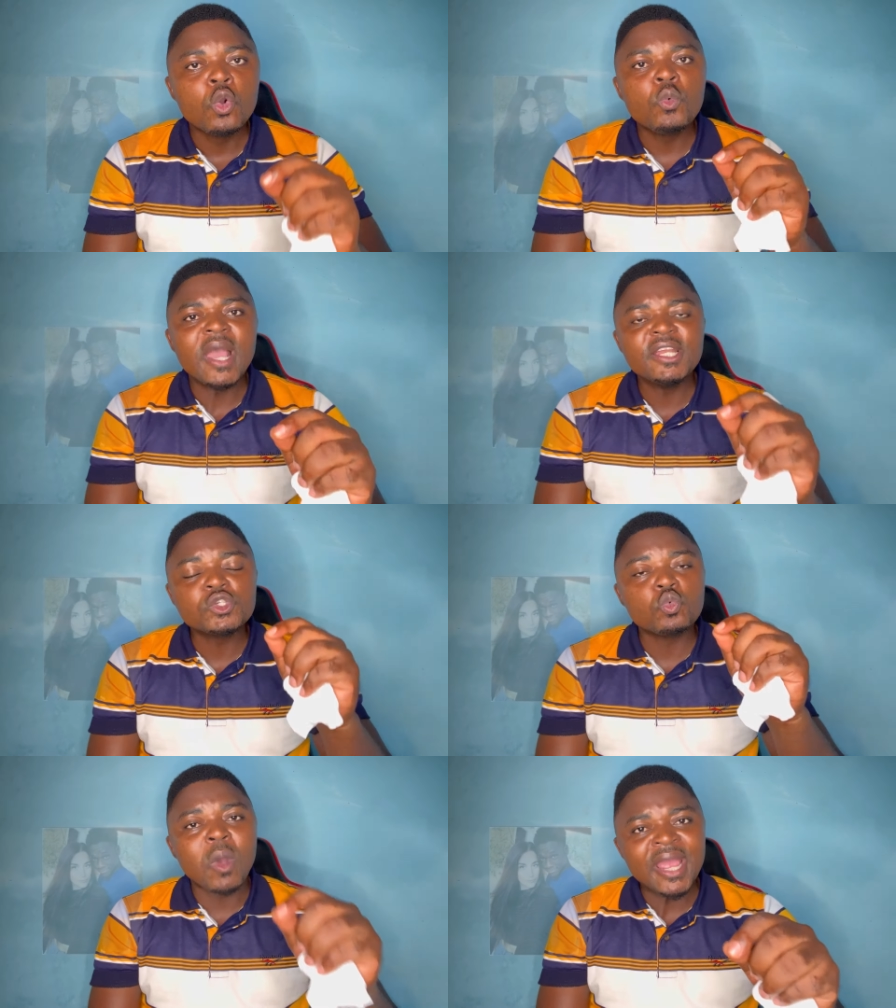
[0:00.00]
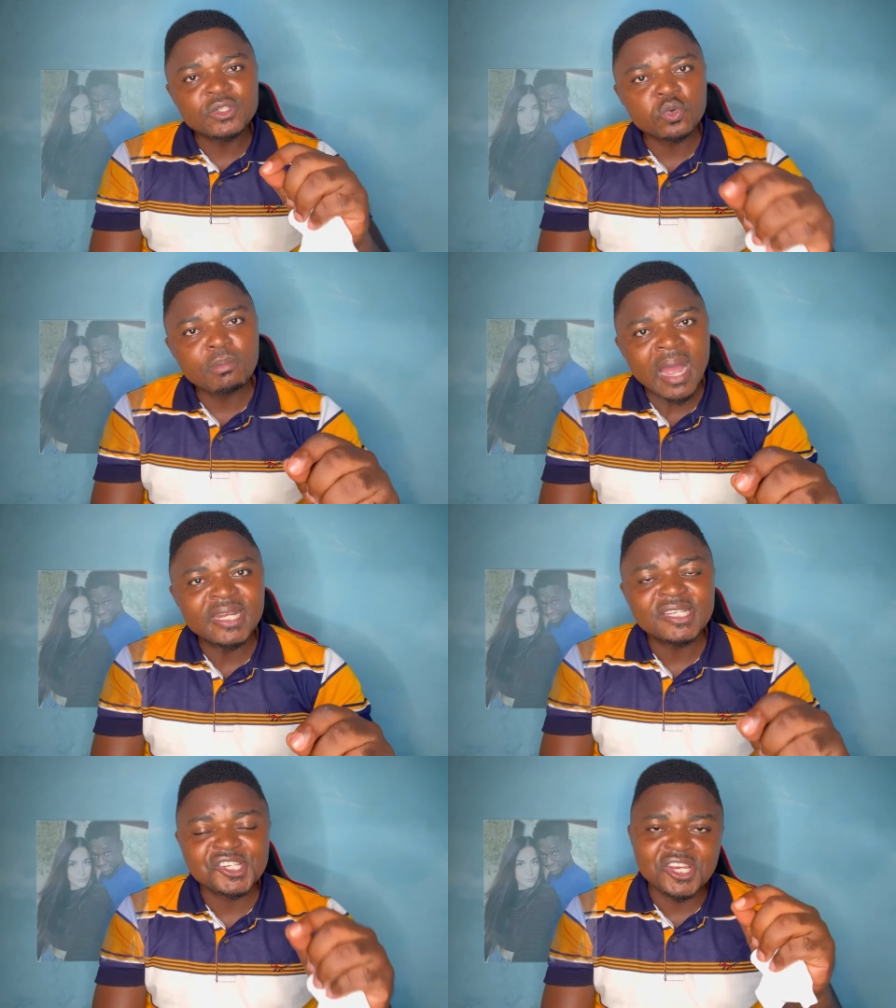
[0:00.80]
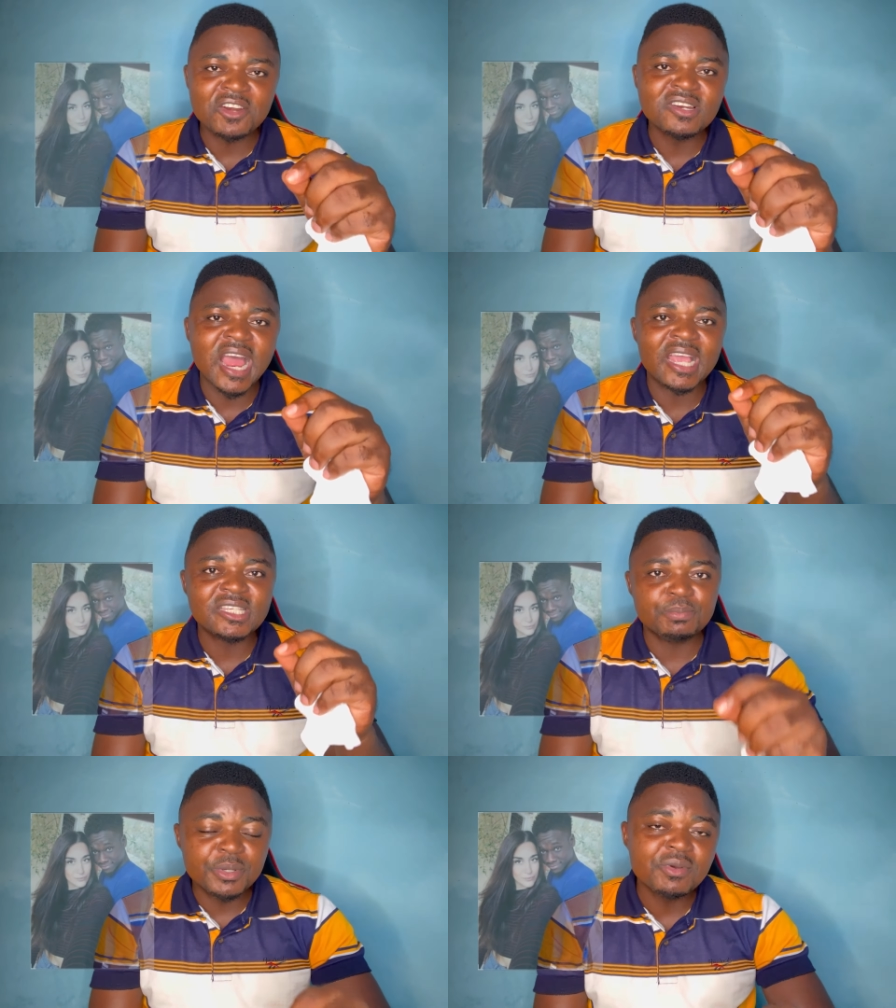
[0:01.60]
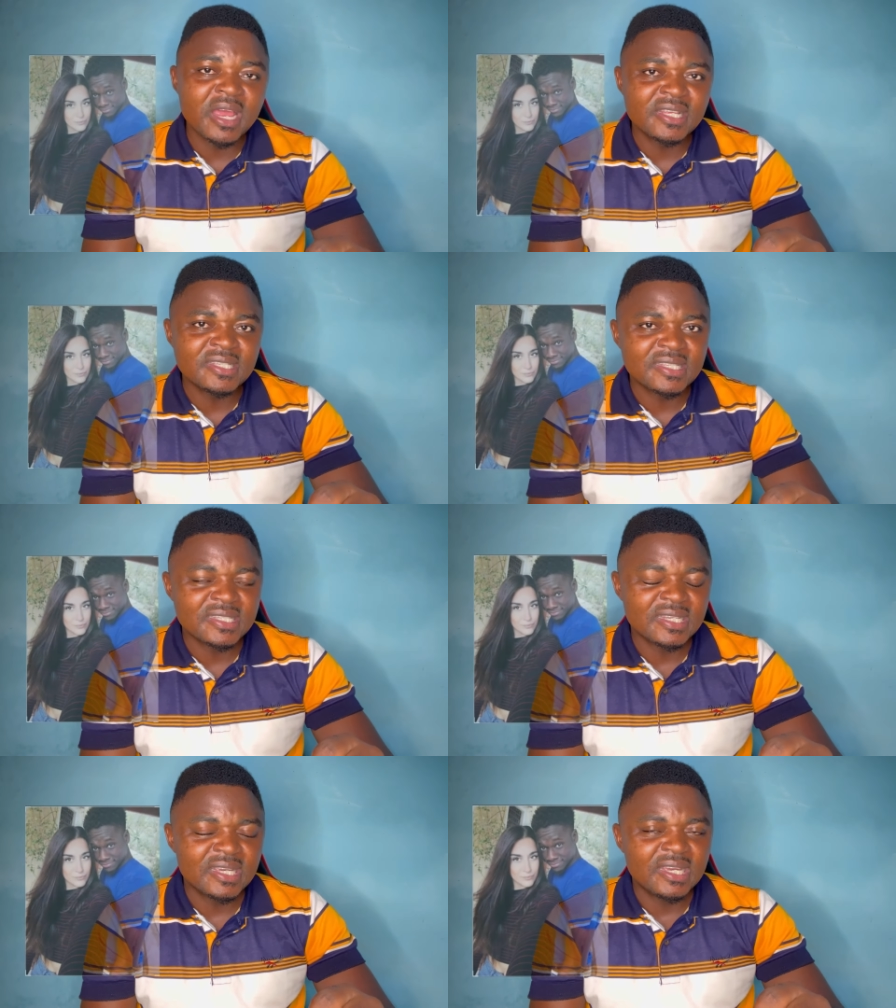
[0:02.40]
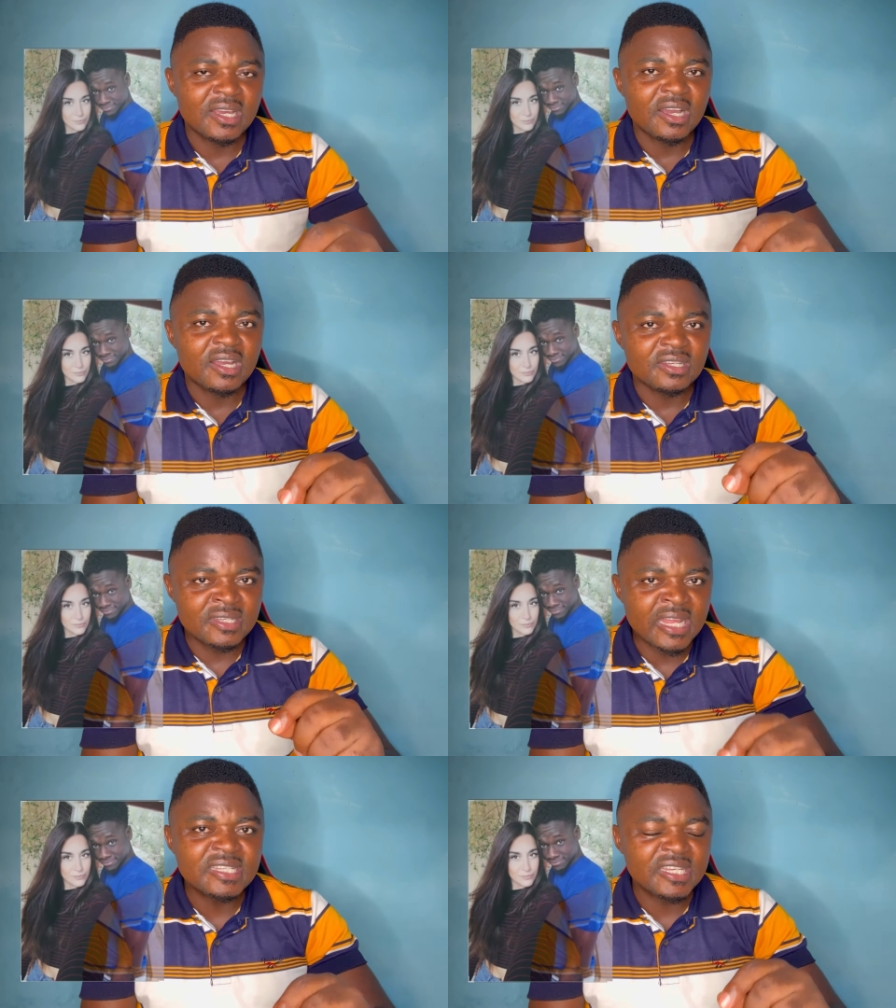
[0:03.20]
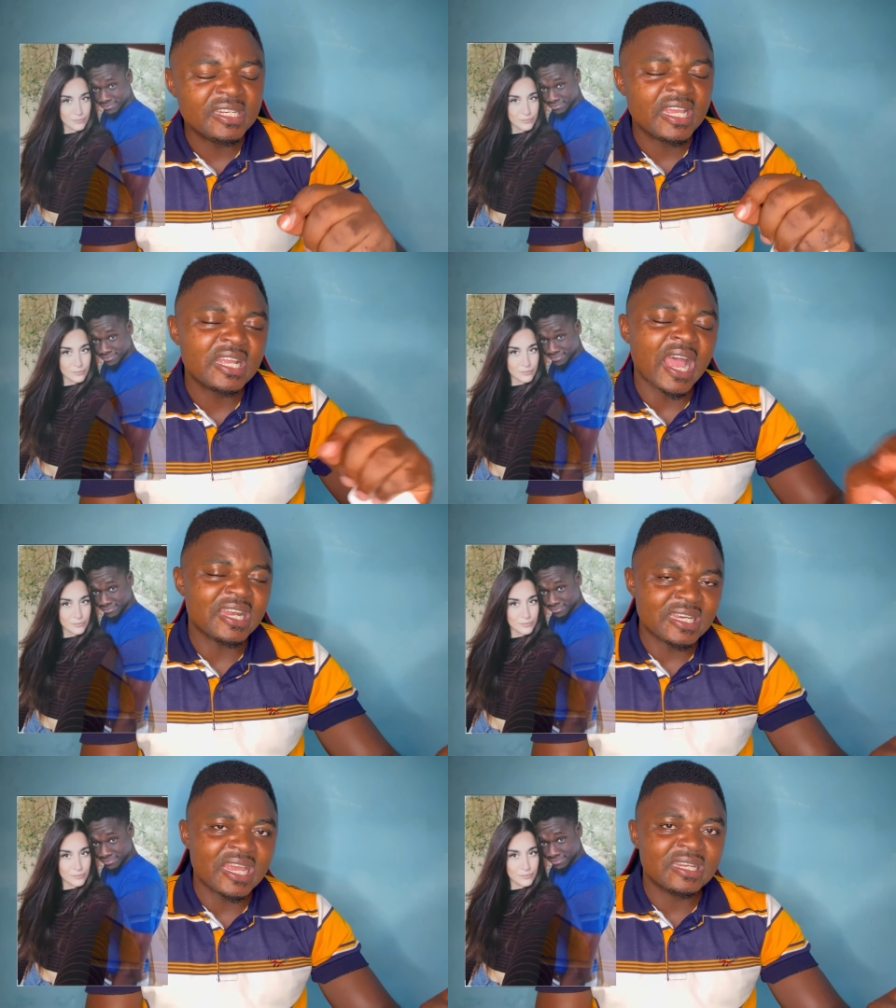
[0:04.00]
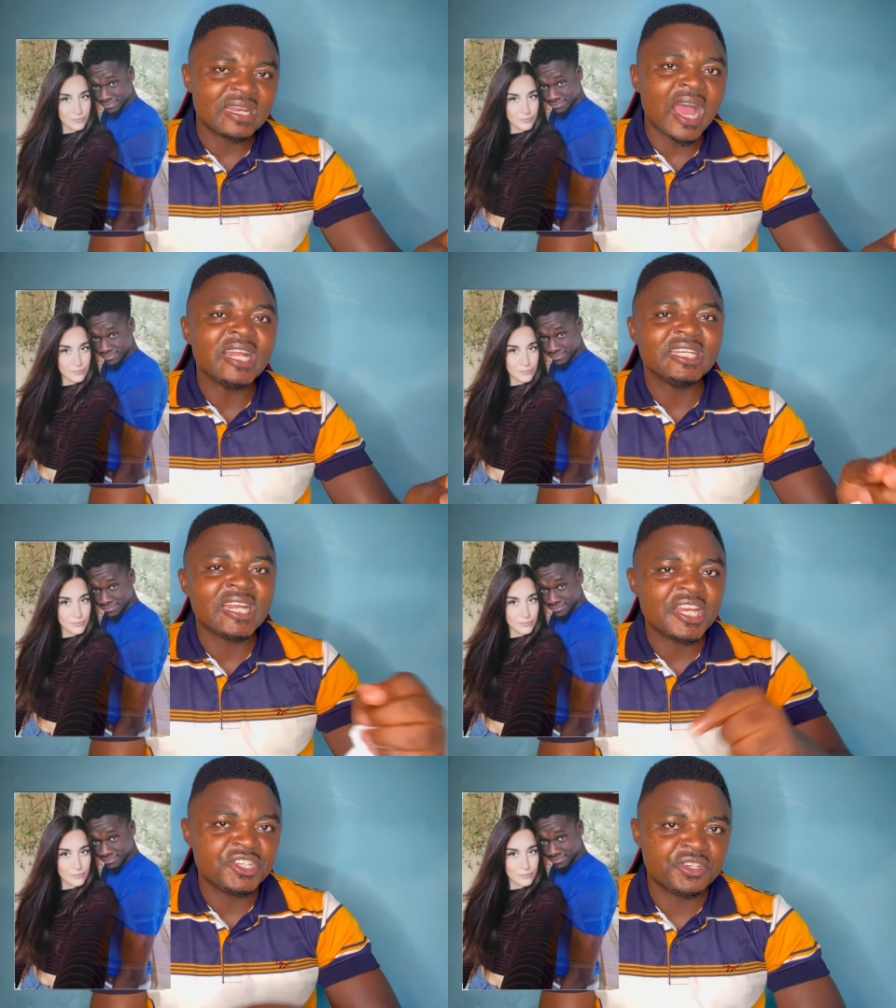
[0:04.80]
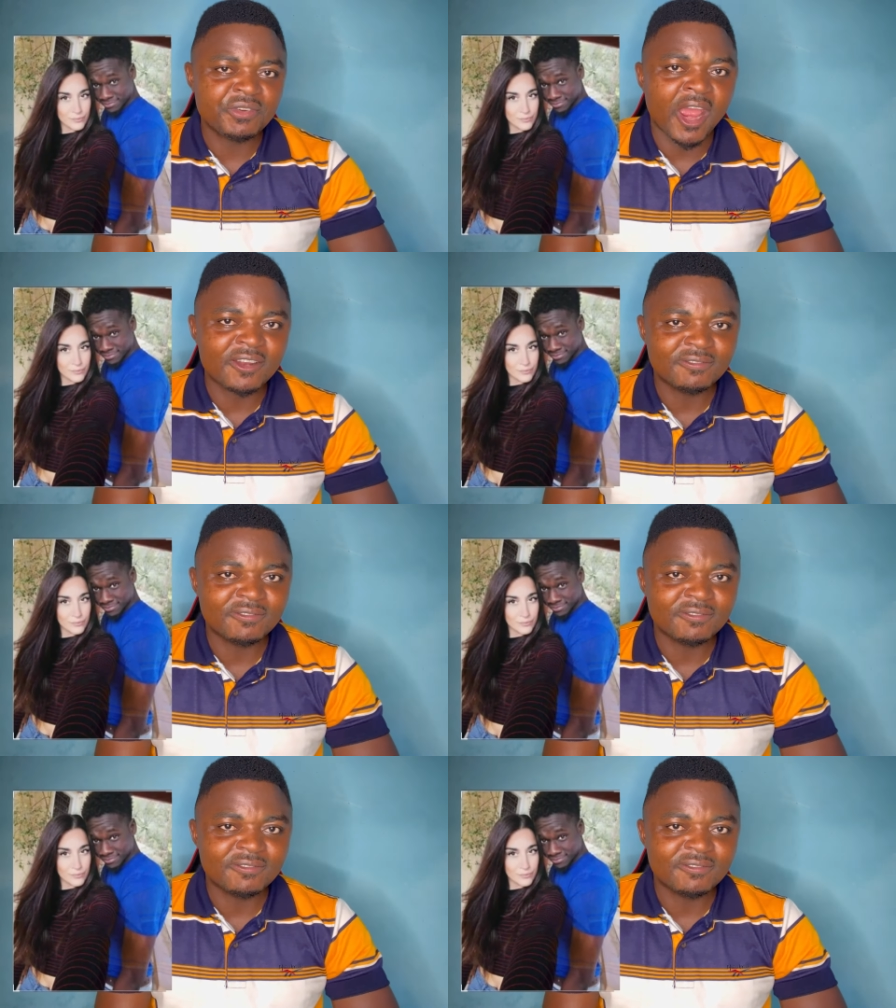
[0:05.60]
where this white woman is sharing her experience dating a Ghanaian and a Nigerian.